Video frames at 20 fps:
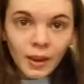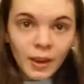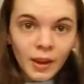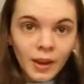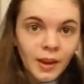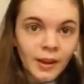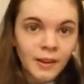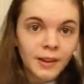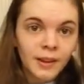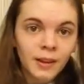
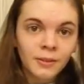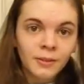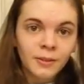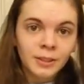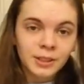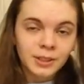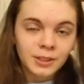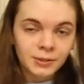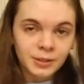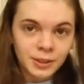And now we're
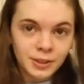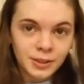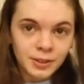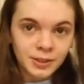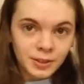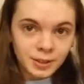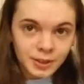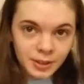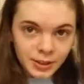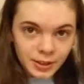just going to
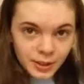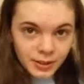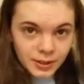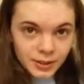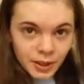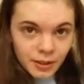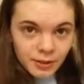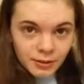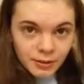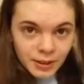secure this
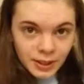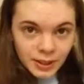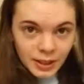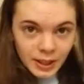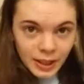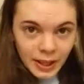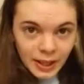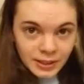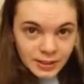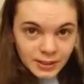off with an
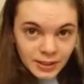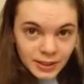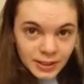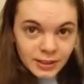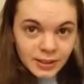elastic.